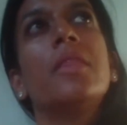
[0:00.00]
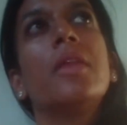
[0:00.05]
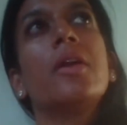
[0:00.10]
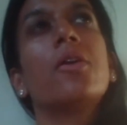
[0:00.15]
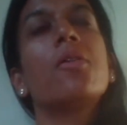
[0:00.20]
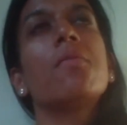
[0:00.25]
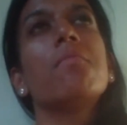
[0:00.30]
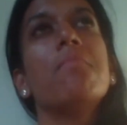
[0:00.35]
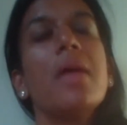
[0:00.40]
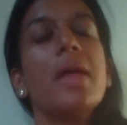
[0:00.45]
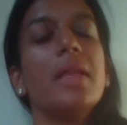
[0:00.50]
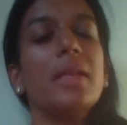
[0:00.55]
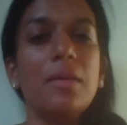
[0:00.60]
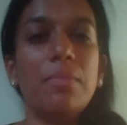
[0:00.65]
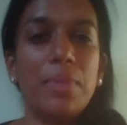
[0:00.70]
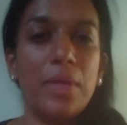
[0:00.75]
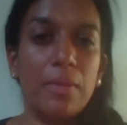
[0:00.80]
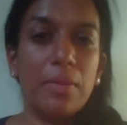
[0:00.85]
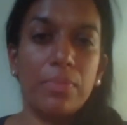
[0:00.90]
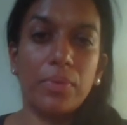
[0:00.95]
there are
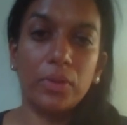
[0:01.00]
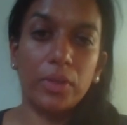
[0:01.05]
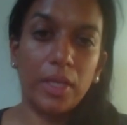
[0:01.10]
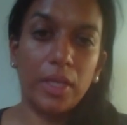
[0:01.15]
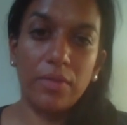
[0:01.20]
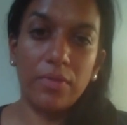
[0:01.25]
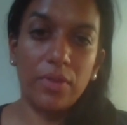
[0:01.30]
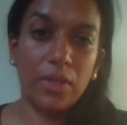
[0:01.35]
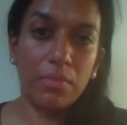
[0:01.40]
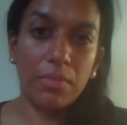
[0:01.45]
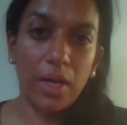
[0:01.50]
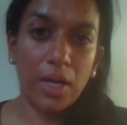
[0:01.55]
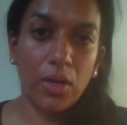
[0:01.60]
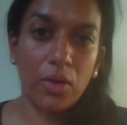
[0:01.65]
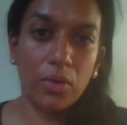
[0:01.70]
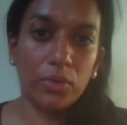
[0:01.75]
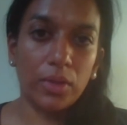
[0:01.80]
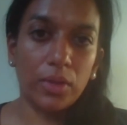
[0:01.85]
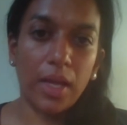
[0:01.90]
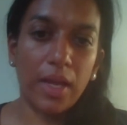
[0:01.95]
many people, even in my
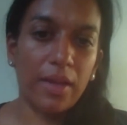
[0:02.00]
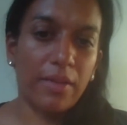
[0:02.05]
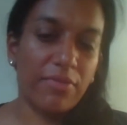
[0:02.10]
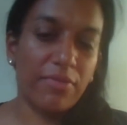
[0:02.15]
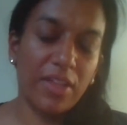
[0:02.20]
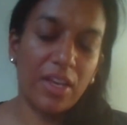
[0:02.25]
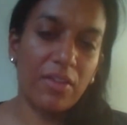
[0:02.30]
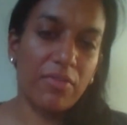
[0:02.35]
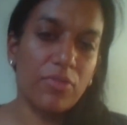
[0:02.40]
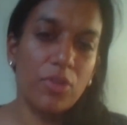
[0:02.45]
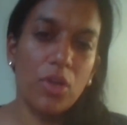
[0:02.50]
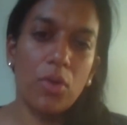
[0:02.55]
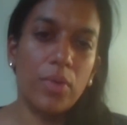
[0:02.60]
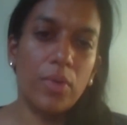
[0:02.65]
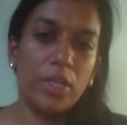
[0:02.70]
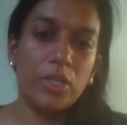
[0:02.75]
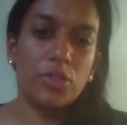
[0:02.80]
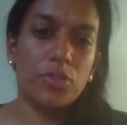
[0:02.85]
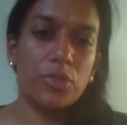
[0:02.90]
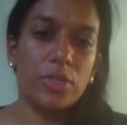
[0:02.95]
own life, that have
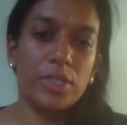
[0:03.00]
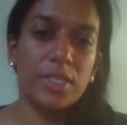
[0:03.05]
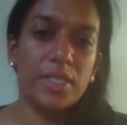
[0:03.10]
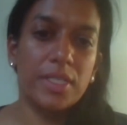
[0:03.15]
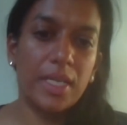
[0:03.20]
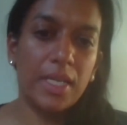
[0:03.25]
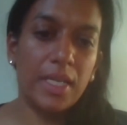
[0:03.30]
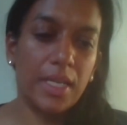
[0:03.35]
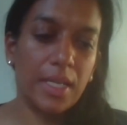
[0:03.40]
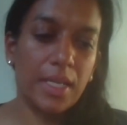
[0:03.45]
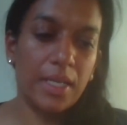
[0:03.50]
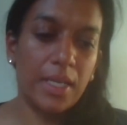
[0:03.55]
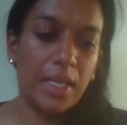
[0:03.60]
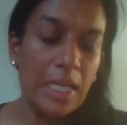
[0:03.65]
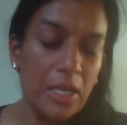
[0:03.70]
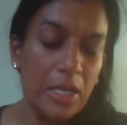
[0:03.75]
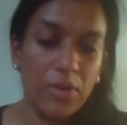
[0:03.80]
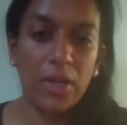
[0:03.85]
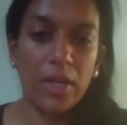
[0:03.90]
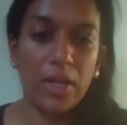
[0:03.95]
no interest in
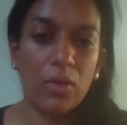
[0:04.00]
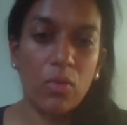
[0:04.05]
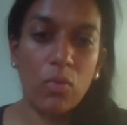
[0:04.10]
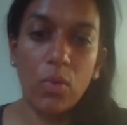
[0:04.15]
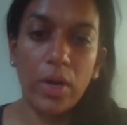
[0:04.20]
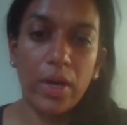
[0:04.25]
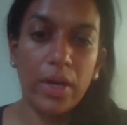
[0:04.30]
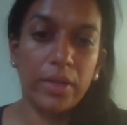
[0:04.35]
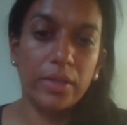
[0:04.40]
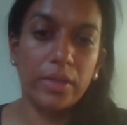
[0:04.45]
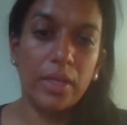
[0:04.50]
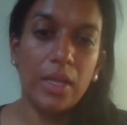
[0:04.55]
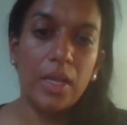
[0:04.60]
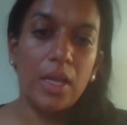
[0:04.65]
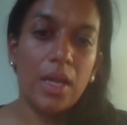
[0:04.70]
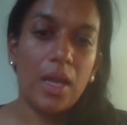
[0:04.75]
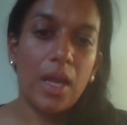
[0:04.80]
hearing what